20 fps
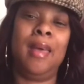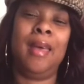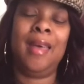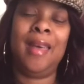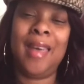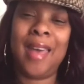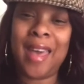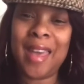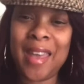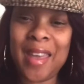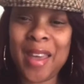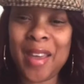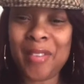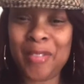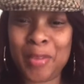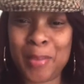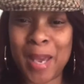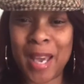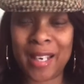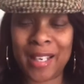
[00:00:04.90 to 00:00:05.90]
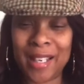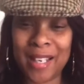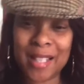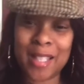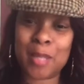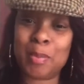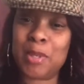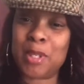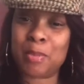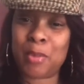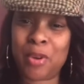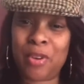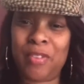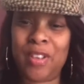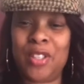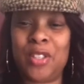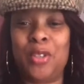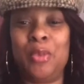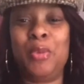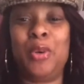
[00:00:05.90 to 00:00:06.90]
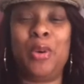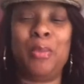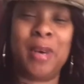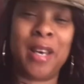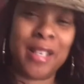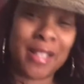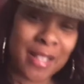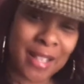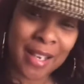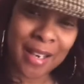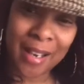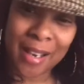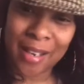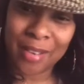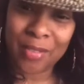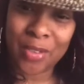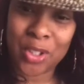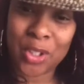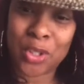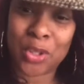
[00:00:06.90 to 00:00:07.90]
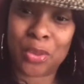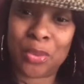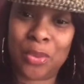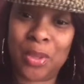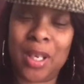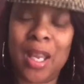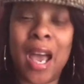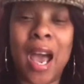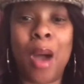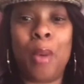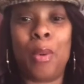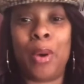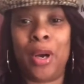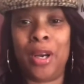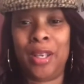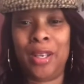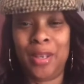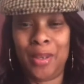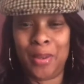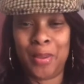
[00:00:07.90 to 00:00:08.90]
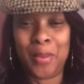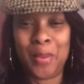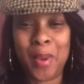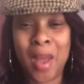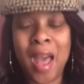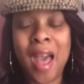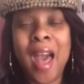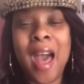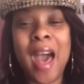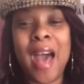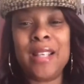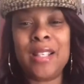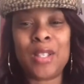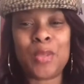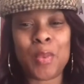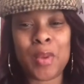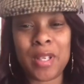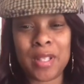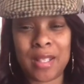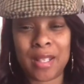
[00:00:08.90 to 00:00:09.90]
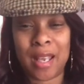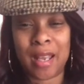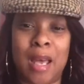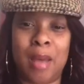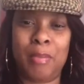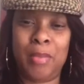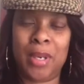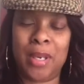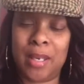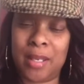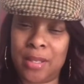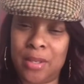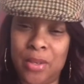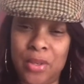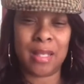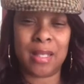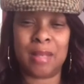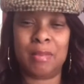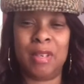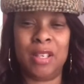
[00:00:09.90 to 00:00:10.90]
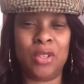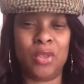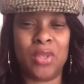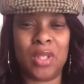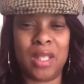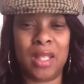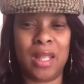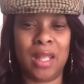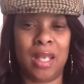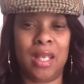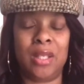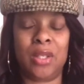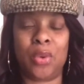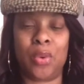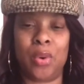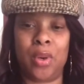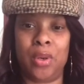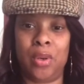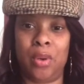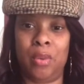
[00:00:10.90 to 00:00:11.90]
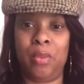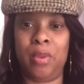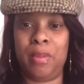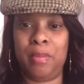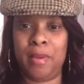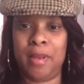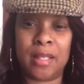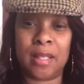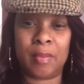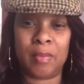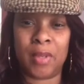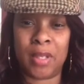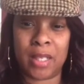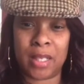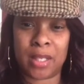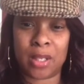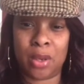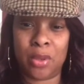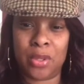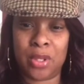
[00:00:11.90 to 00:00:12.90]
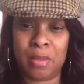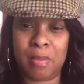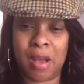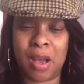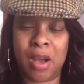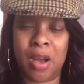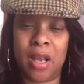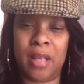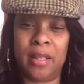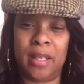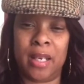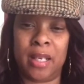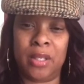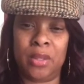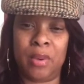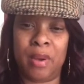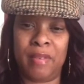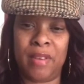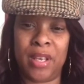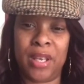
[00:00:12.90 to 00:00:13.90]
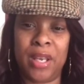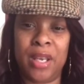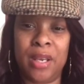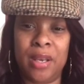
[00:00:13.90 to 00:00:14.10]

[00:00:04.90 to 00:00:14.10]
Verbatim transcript: Hey everybody, it's Miss Motivational Mogul Mindset, Avis Cherie. How are you? I just wanted to come because there's some interesting things going on with me. Something that's close to my heart that I do every year.